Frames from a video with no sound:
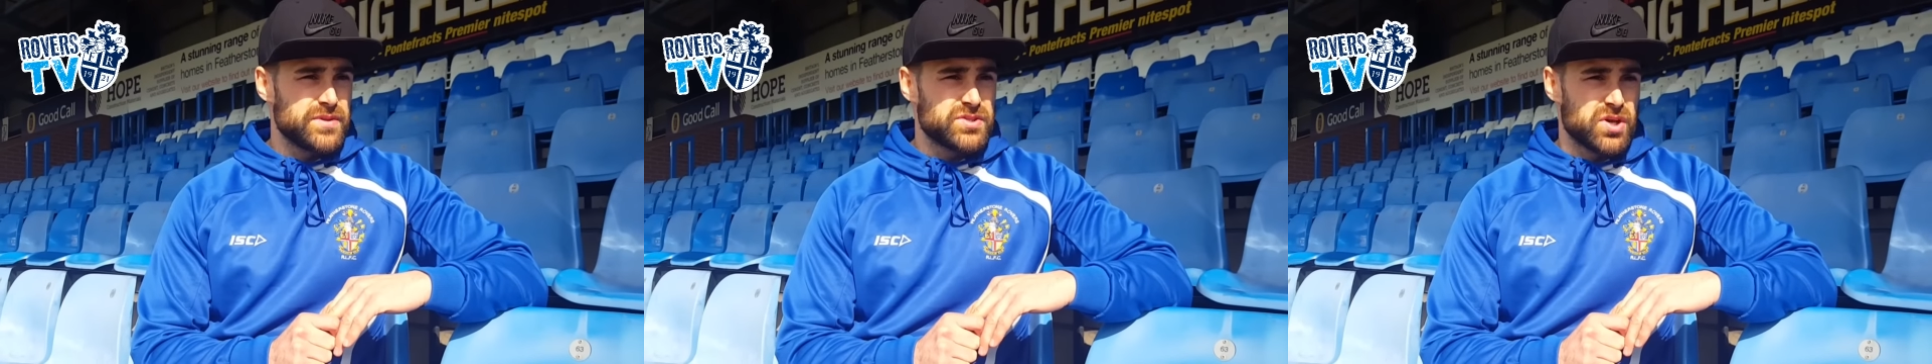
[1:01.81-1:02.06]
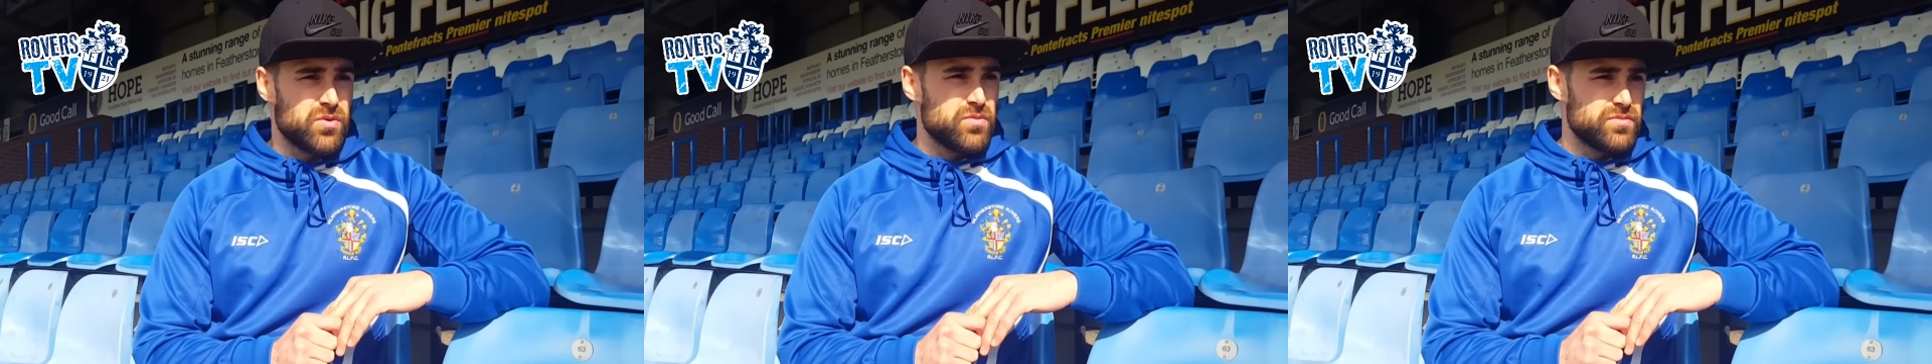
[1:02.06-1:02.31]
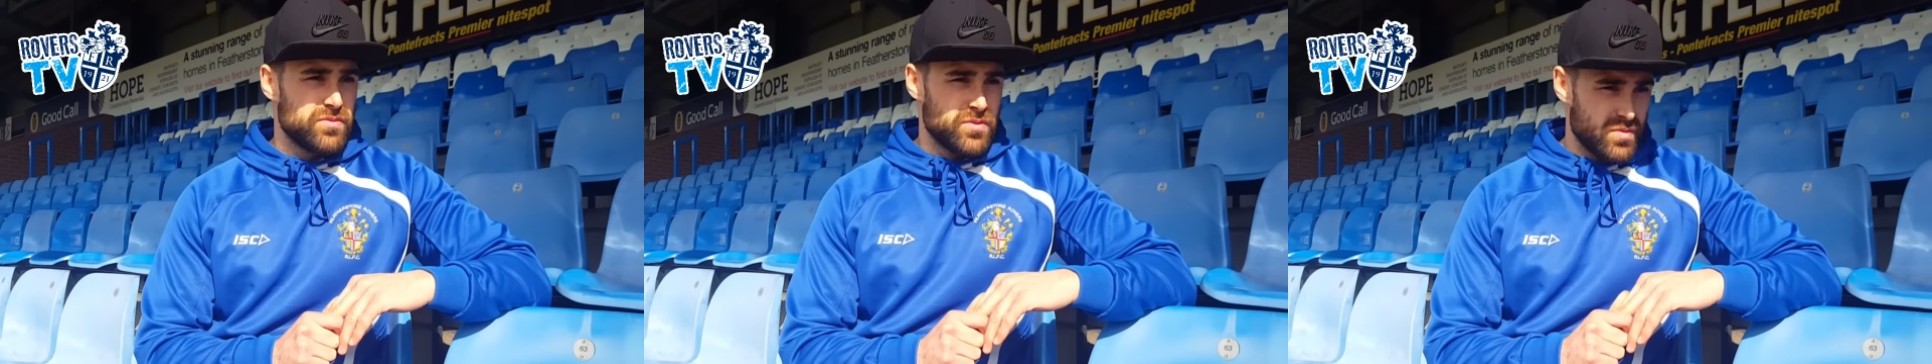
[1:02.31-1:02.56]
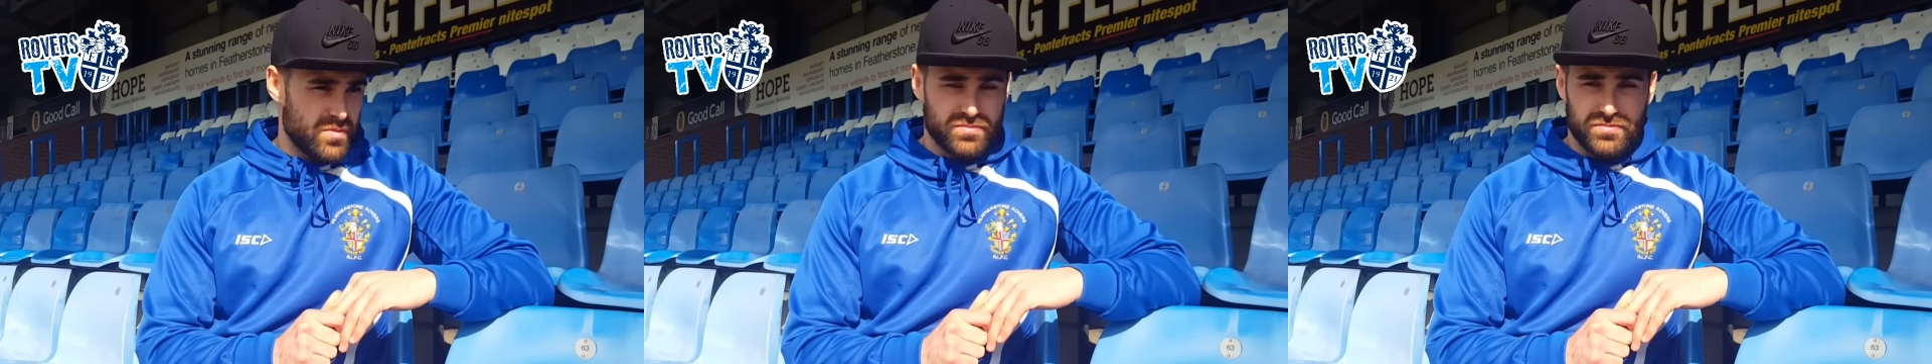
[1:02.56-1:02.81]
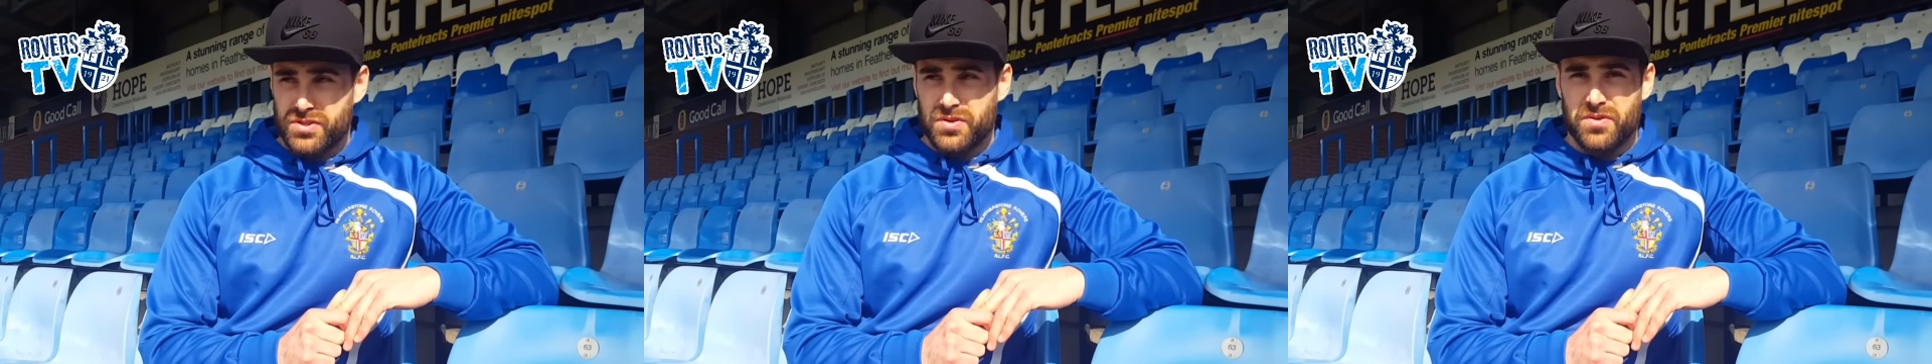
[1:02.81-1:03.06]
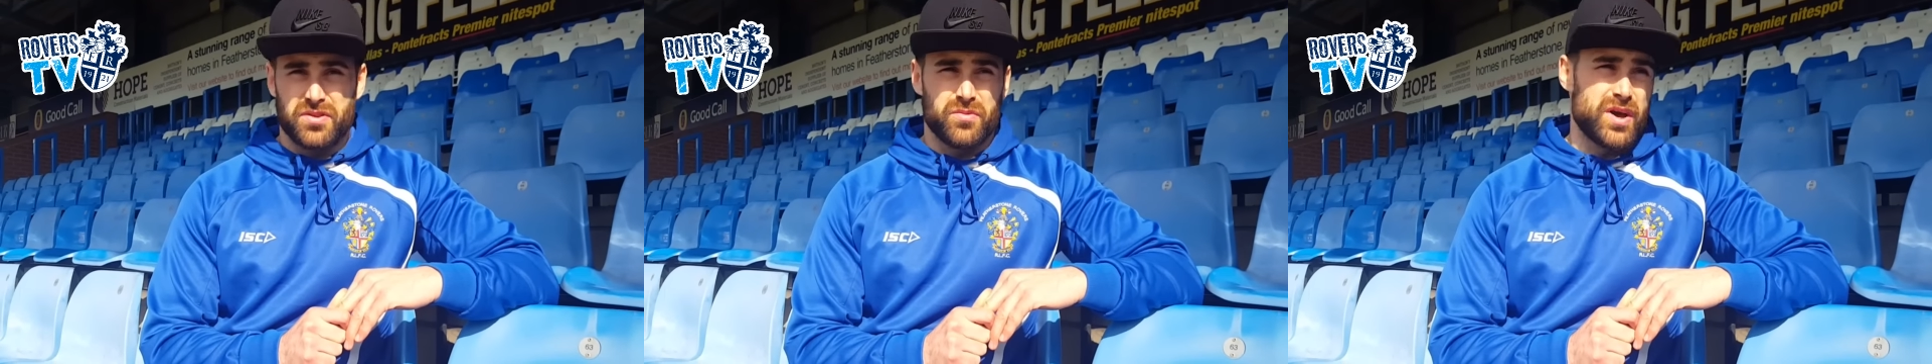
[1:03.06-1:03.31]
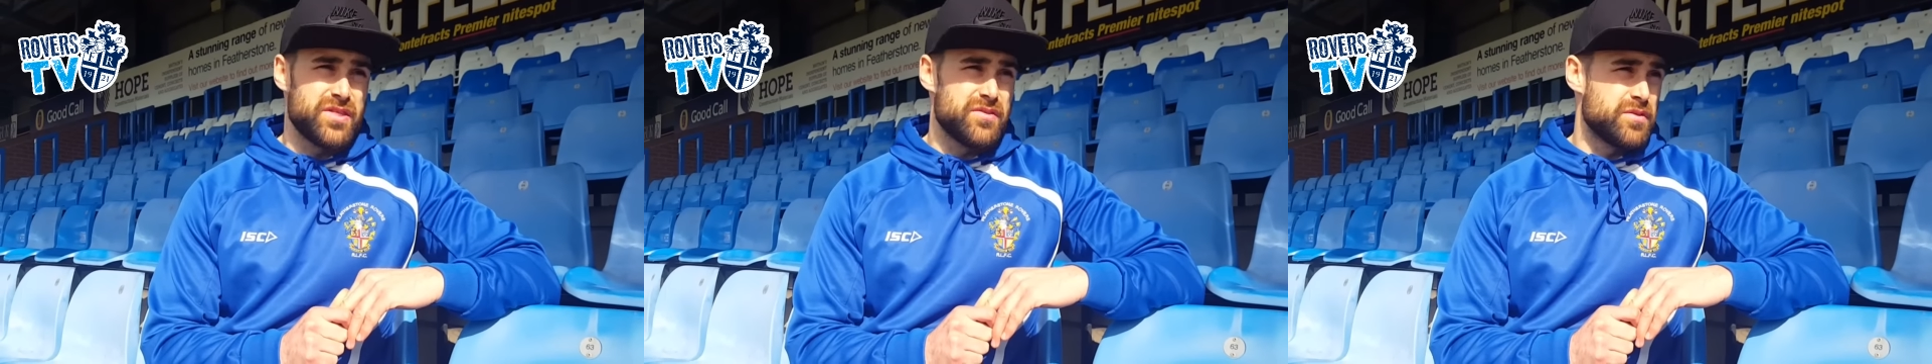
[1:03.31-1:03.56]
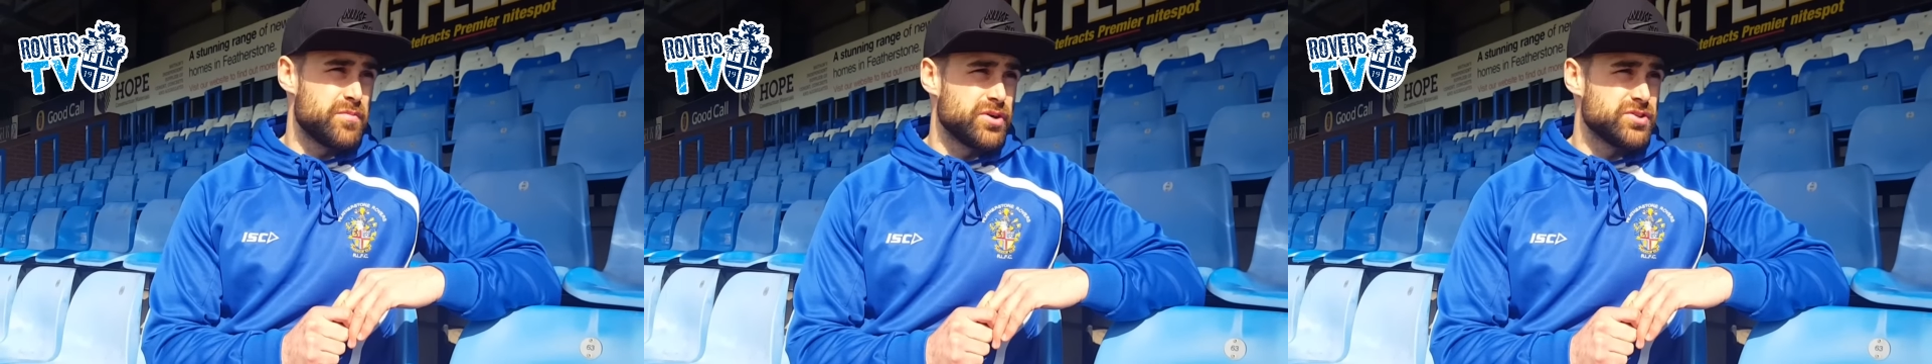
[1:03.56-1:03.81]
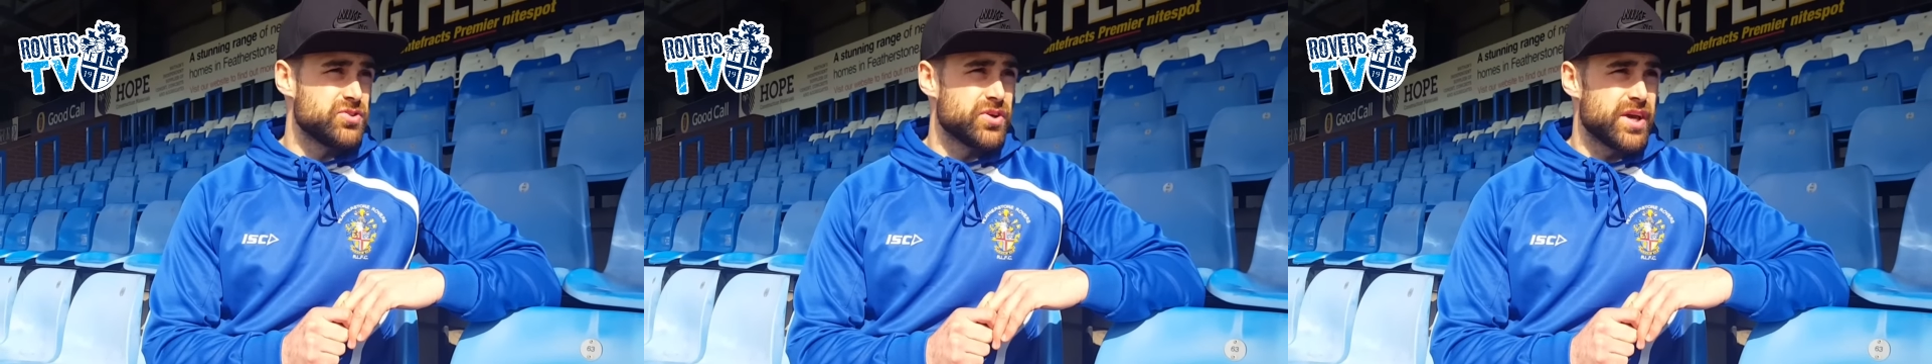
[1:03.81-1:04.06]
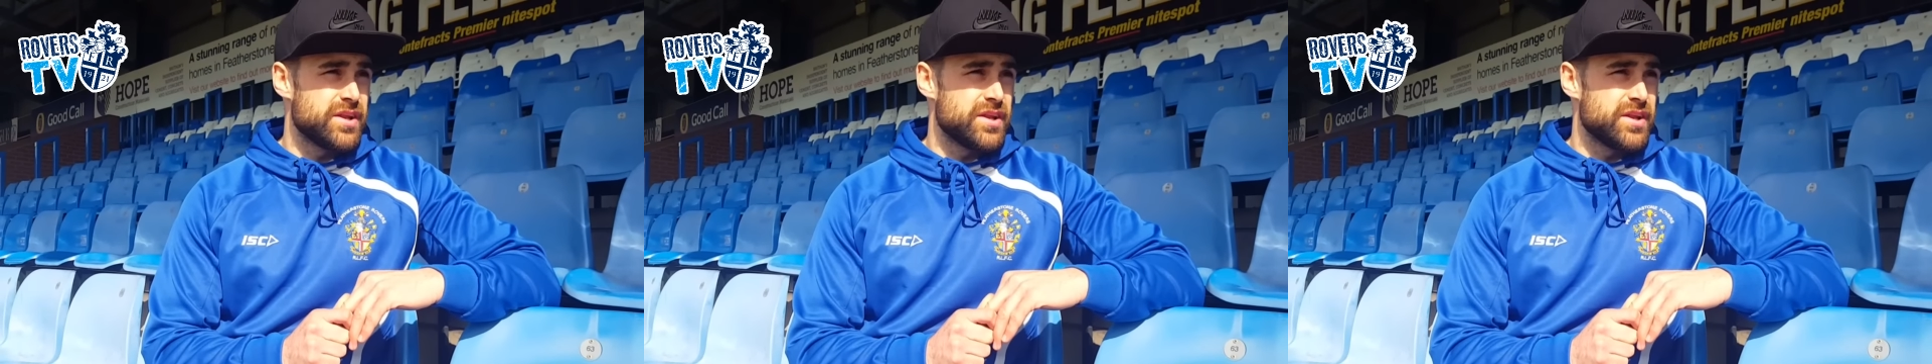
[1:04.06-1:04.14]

So the way that the boys dug